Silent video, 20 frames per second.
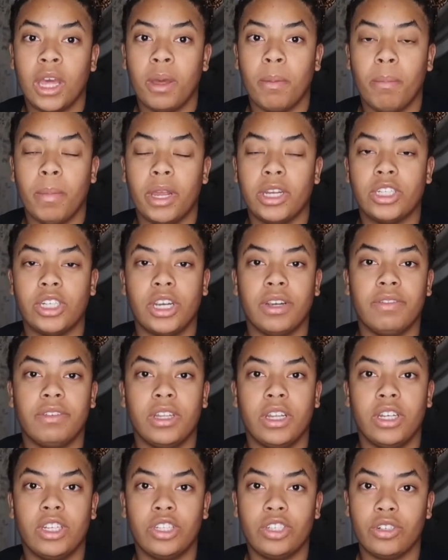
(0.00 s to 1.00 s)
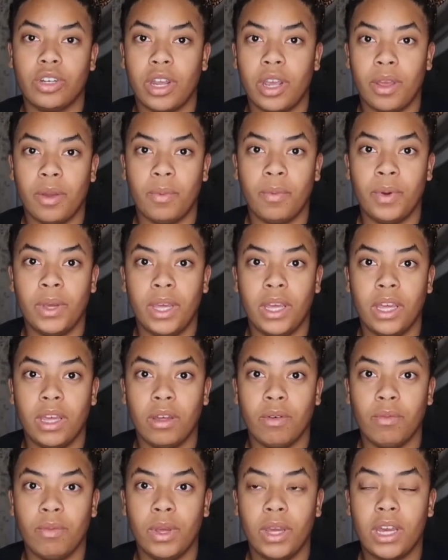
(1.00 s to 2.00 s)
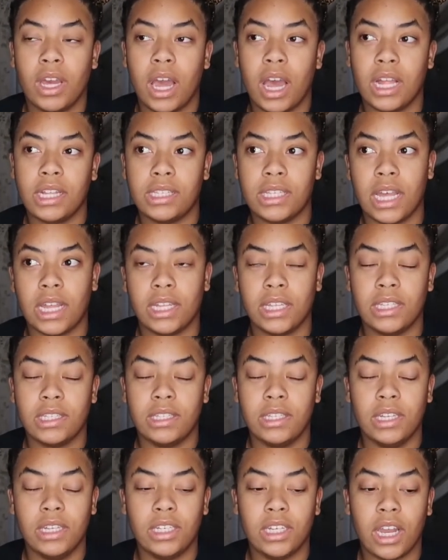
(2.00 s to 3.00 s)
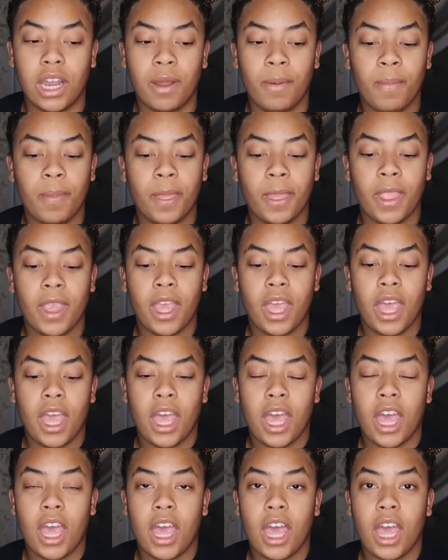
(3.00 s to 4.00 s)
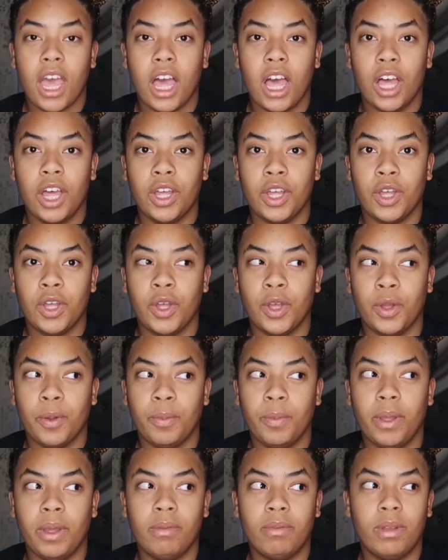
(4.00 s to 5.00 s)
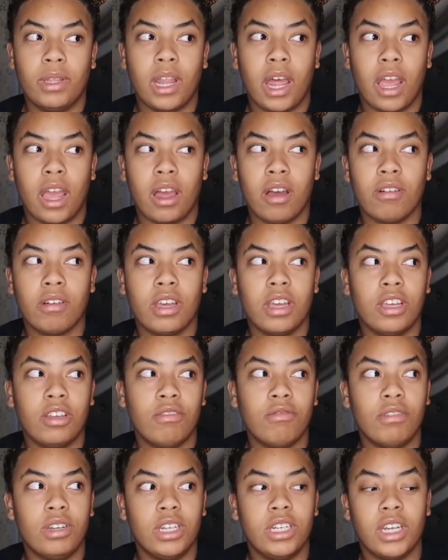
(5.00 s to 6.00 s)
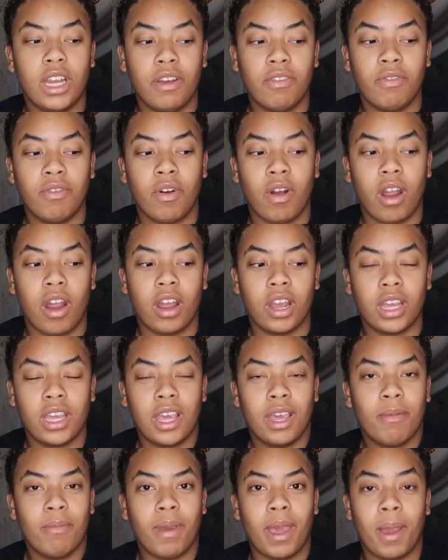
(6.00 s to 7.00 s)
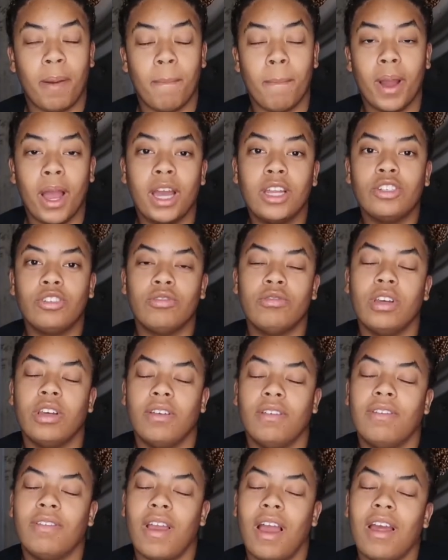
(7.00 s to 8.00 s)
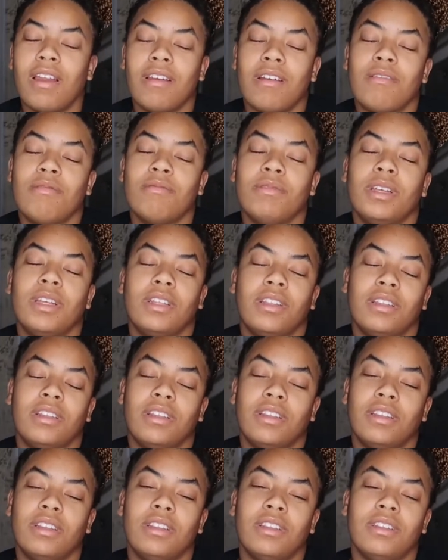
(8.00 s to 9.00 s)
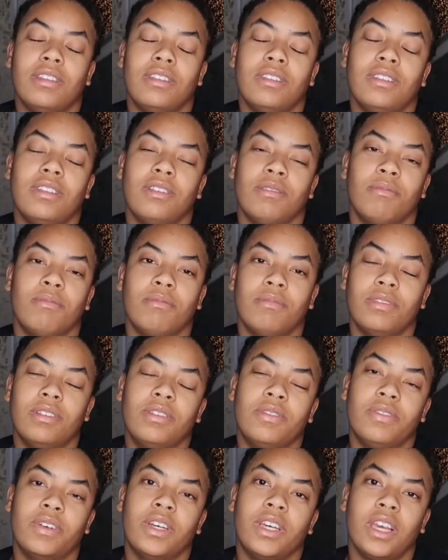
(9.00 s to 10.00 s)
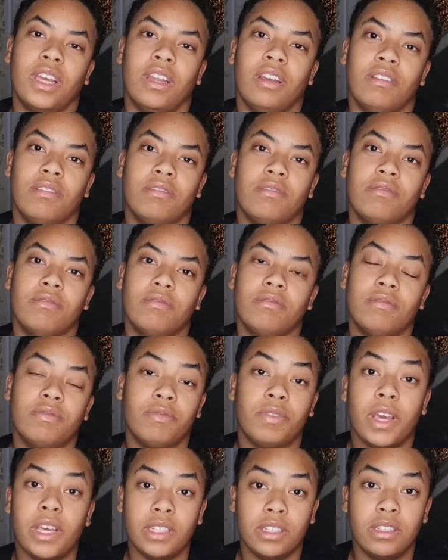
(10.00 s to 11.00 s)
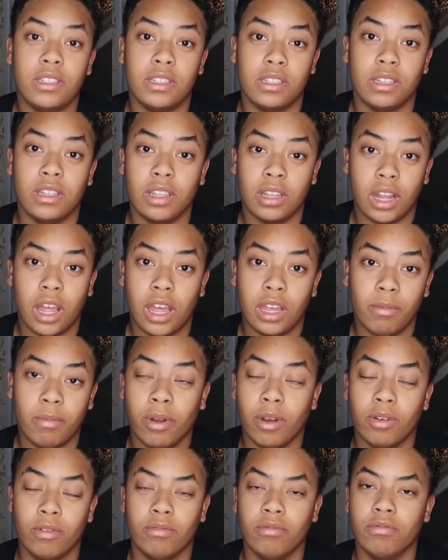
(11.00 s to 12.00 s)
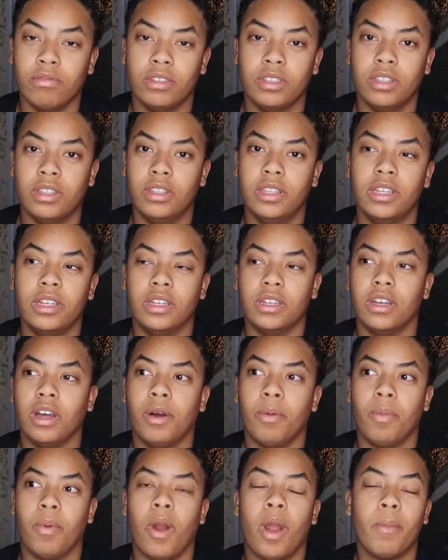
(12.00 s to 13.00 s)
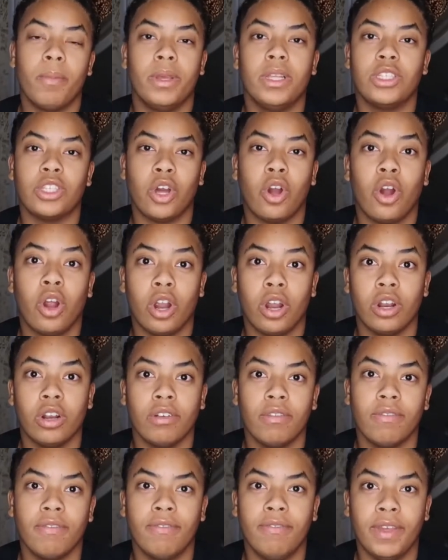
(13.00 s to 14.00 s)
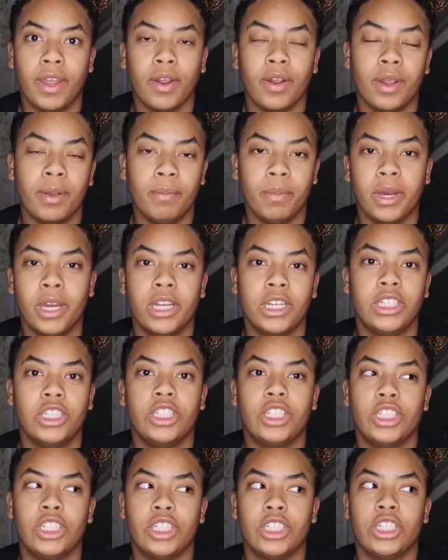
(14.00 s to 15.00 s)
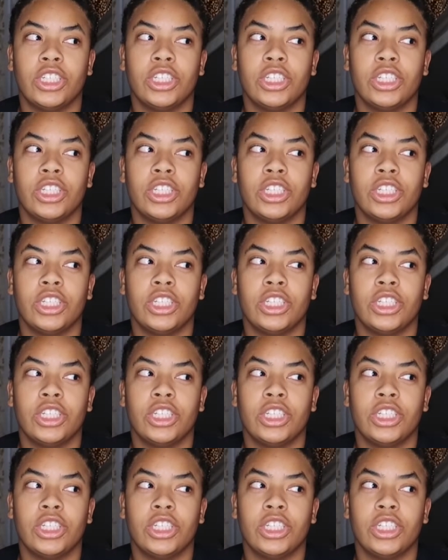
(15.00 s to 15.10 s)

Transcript: make sure everything's straight. We contact this DJ. And we like, okay, you DJ for our kickback. Mind you, if y'all know what the fucking phases look like, bro, the apartments are very much